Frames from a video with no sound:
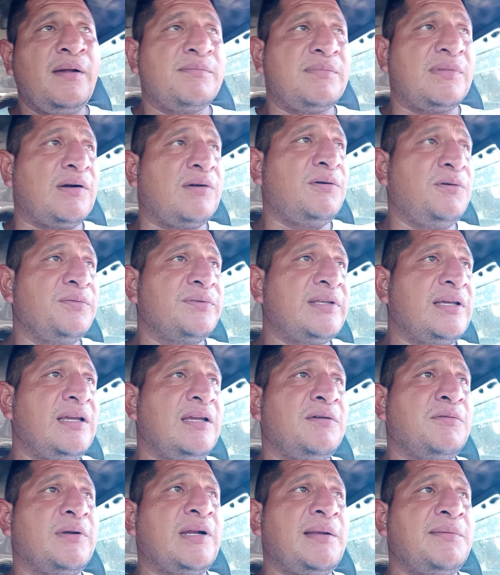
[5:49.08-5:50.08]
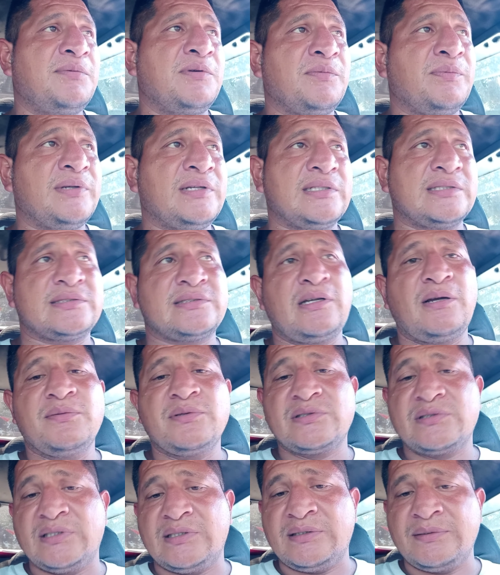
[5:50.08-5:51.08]
my whole day, whatever, because
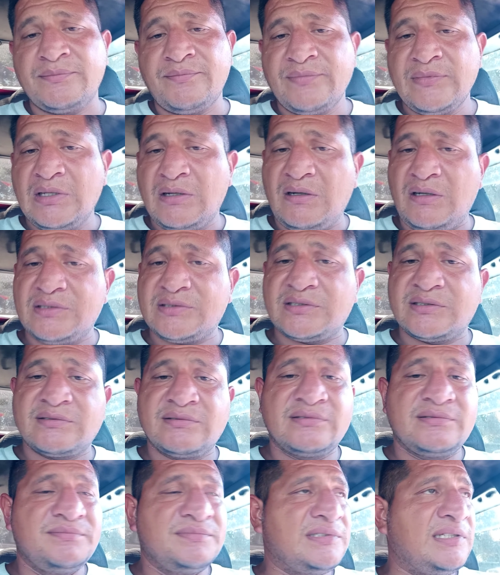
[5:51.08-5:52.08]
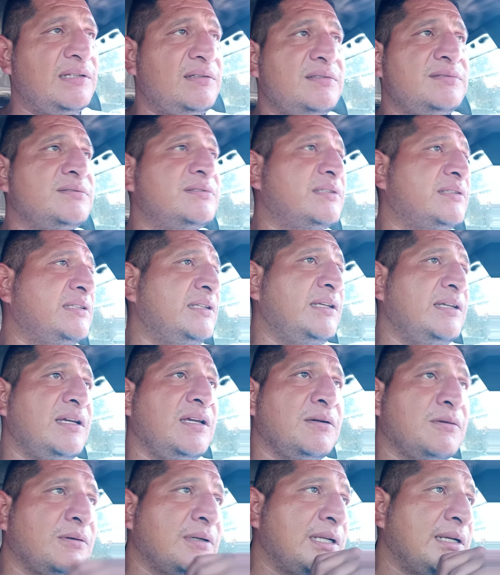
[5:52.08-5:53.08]
obviously I was just telling the
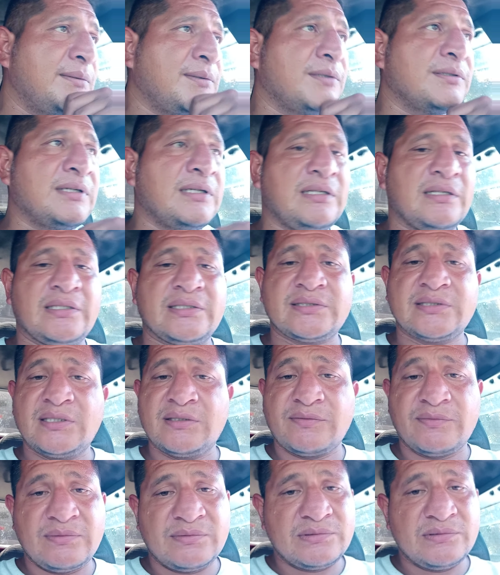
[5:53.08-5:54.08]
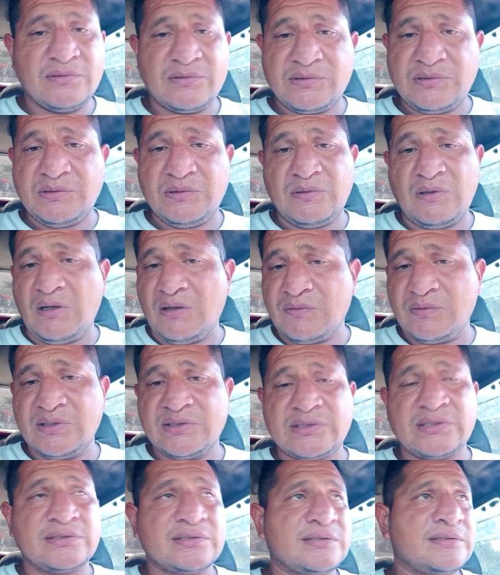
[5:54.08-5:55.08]
DA or whatever, and like I said, due to law
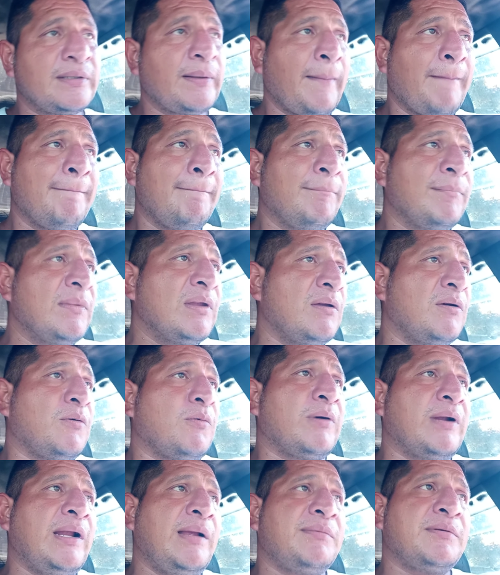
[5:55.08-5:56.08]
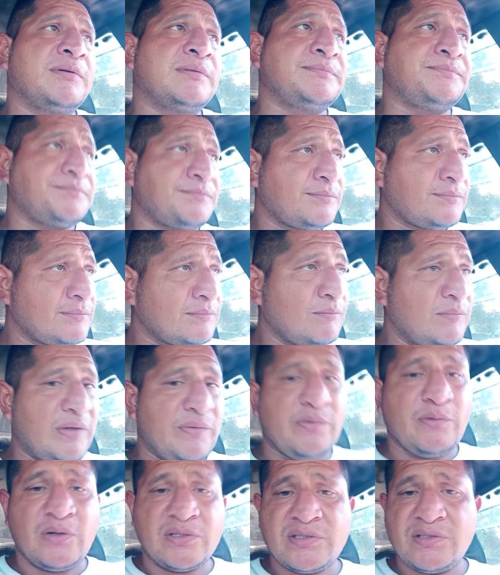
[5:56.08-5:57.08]
reasons or whatever. But
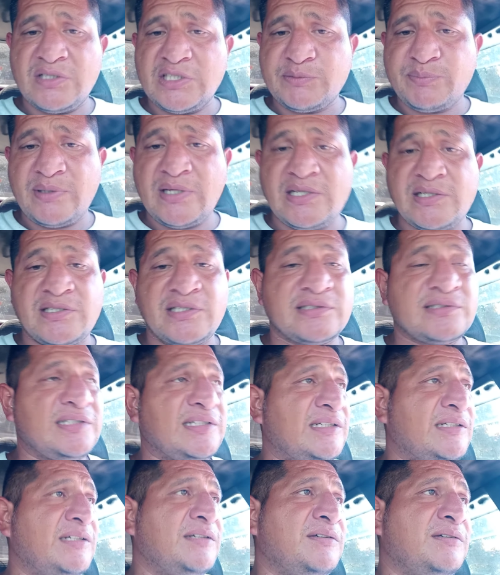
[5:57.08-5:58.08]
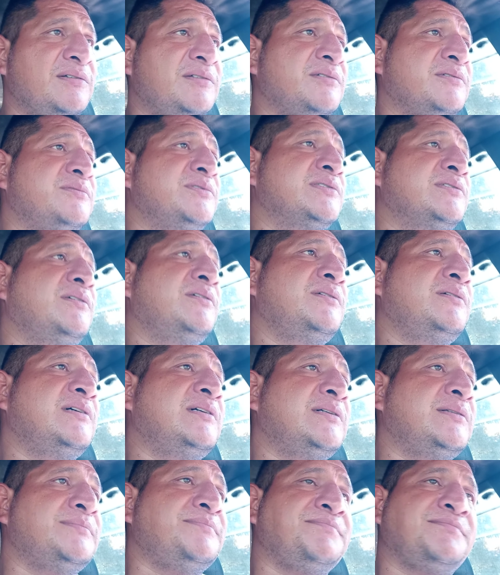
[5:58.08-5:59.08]
if you're watching this page, it's like, you know,
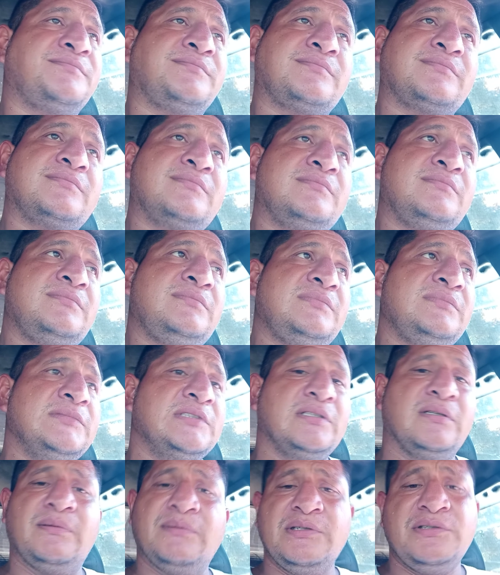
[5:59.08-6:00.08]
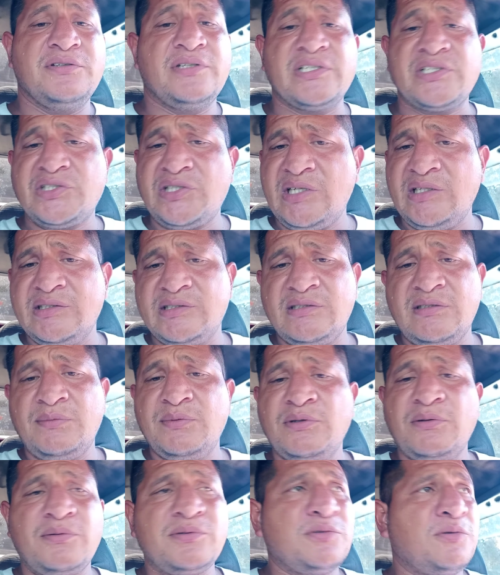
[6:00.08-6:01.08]
I mean, you could change it. I
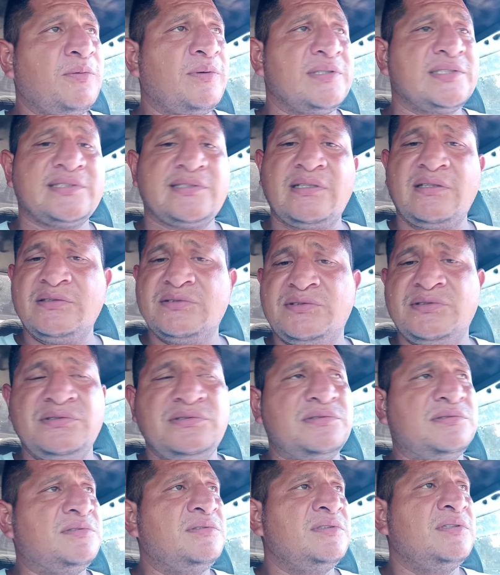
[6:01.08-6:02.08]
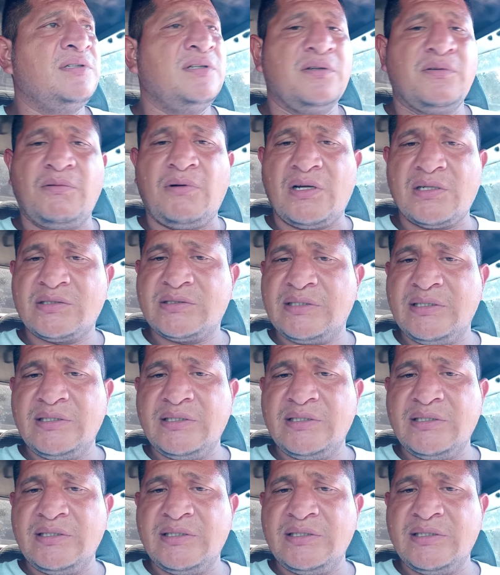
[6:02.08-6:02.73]
mean, nobody's telling to watch